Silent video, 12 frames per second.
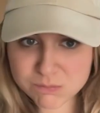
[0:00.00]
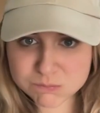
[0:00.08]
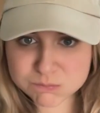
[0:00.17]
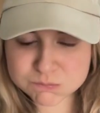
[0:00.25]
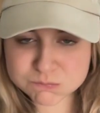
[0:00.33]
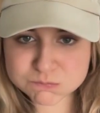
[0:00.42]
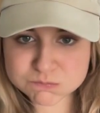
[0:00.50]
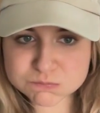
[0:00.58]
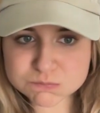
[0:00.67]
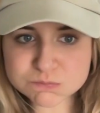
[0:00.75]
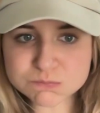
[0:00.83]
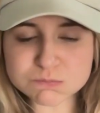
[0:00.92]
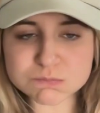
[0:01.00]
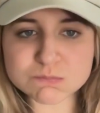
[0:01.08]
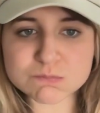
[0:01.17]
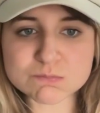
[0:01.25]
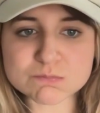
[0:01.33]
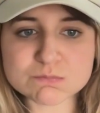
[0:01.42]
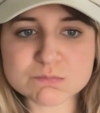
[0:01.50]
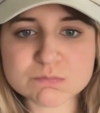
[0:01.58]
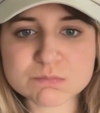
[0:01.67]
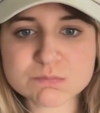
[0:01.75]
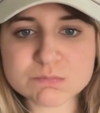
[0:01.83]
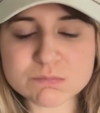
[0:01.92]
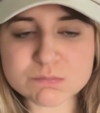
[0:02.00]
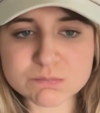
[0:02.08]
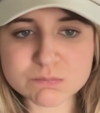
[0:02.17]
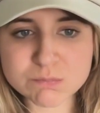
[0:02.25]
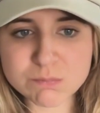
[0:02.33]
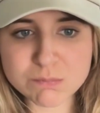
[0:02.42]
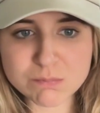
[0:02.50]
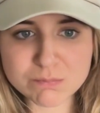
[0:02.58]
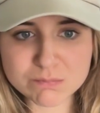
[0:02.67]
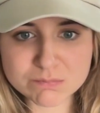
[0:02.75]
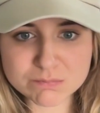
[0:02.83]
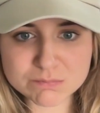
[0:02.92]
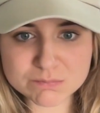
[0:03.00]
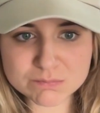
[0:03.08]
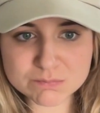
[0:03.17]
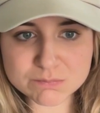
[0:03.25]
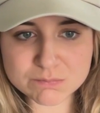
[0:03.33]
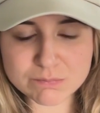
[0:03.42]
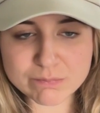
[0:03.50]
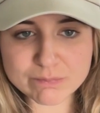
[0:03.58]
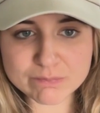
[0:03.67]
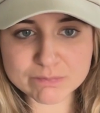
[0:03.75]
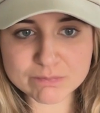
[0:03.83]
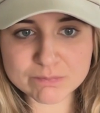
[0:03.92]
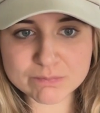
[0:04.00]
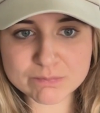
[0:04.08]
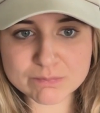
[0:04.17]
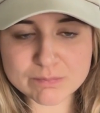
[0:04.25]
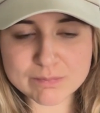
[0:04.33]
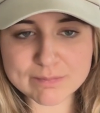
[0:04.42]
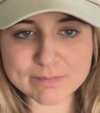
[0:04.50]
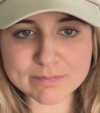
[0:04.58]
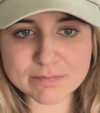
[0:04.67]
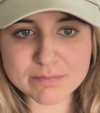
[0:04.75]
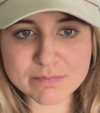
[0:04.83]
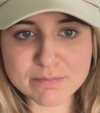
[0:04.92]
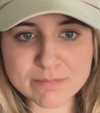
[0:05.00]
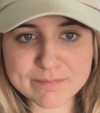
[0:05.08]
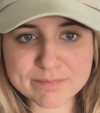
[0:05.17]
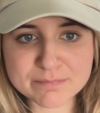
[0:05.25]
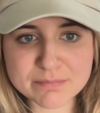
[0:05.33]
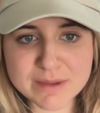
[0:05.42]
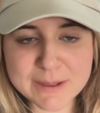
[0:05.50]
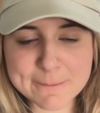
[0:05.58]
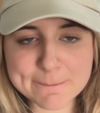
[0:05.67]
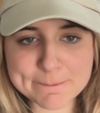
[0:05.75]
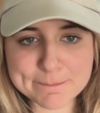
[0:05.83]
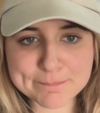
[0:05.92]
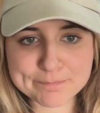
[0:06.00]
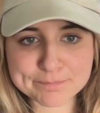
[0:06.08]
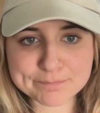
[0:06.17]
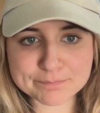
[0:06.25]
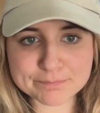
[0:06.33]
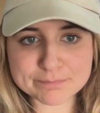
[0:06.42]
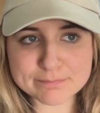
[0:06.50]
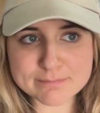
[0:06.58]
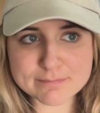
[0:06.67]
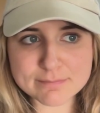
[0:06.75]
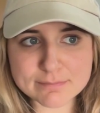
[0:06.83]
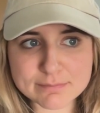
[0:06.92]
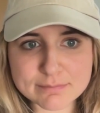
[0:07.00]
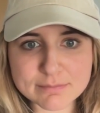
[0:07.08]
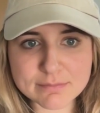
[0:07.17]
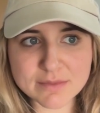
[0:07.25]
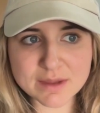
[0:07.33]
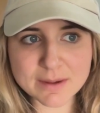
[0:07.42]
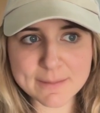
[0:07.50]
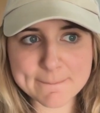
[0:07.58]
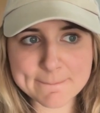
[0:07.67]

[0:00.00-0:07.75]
The person shown says nothing.